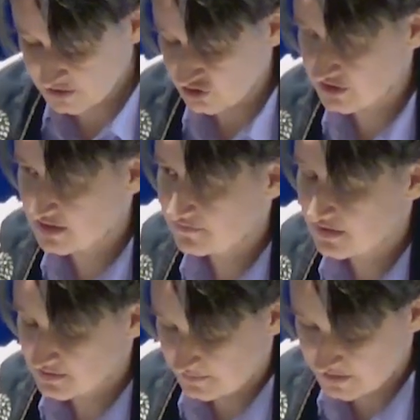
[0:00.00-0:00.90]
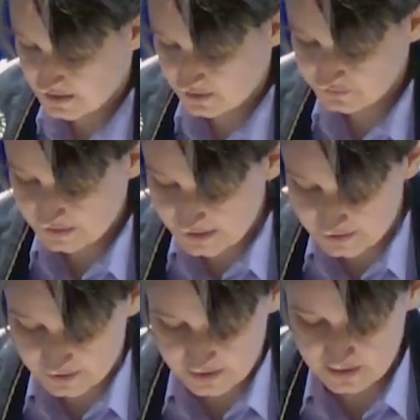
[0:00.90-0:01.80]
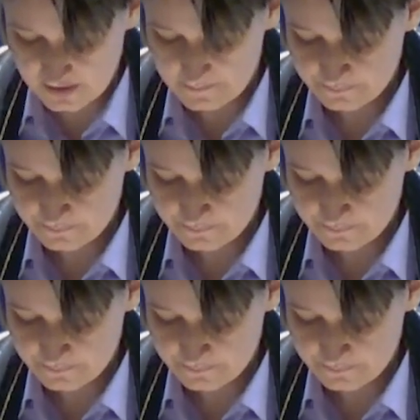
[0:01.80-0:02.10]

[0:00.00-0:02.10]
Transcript: such as giving themselves care,